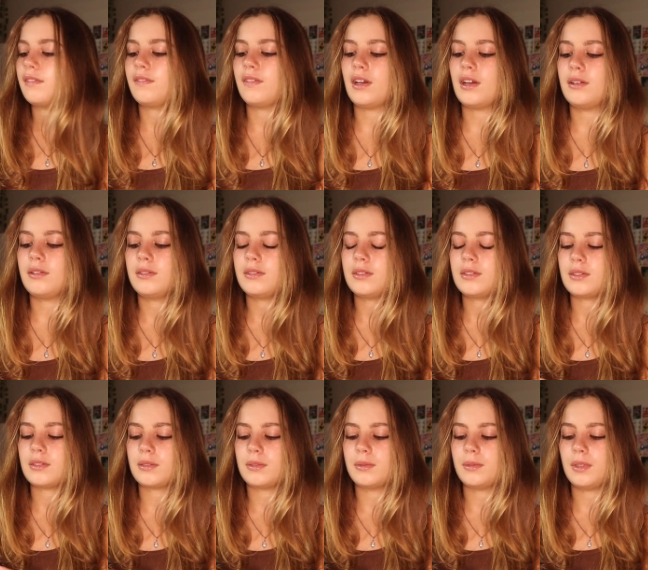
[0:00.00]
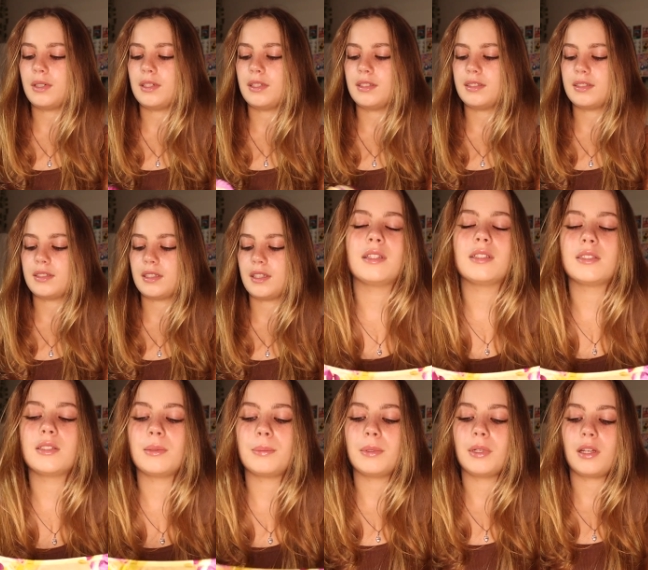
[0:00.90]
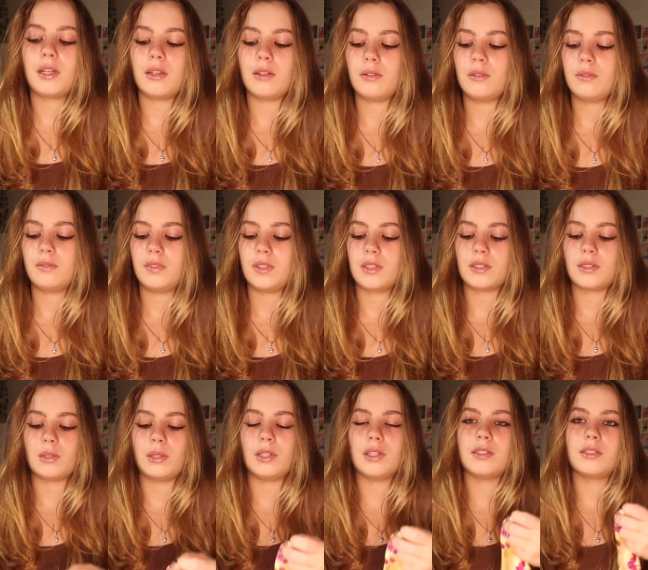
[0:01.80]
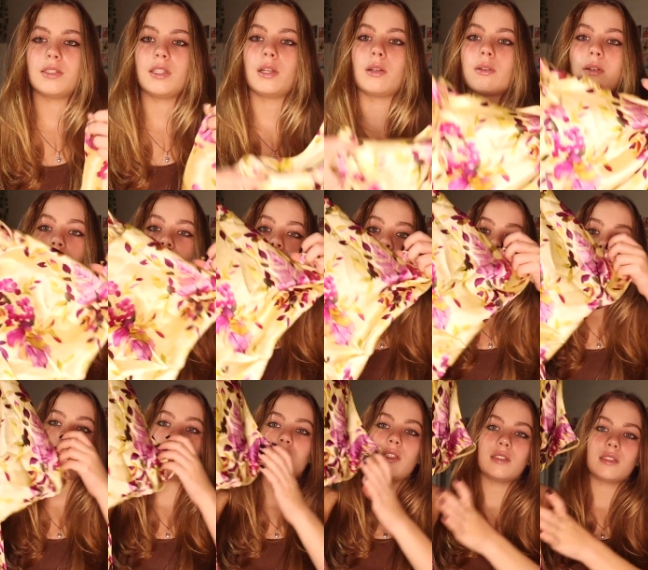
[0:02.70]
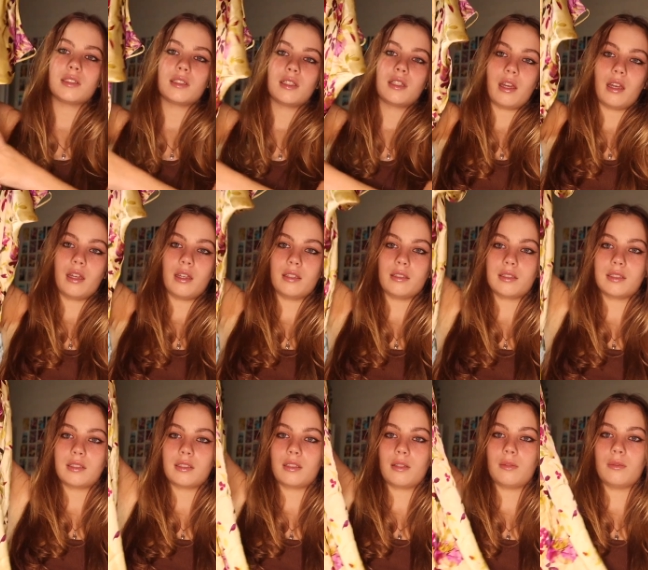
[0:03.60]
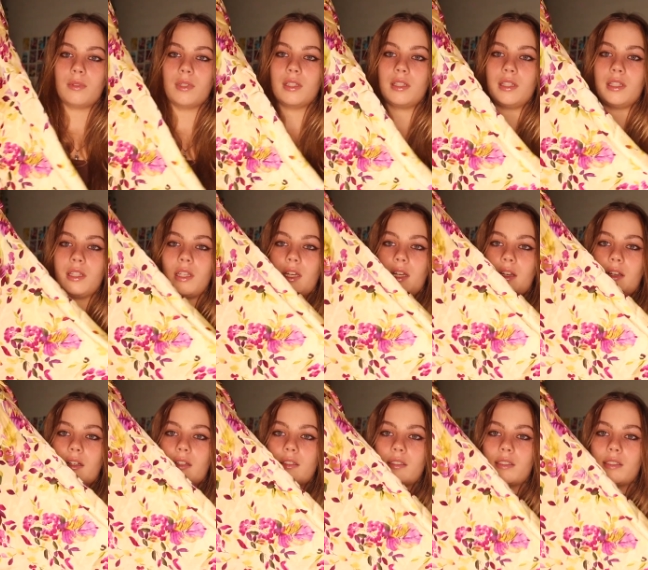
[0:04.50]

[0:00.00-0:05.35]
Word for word: found was the super cute Victoria's Secret dress. It's really like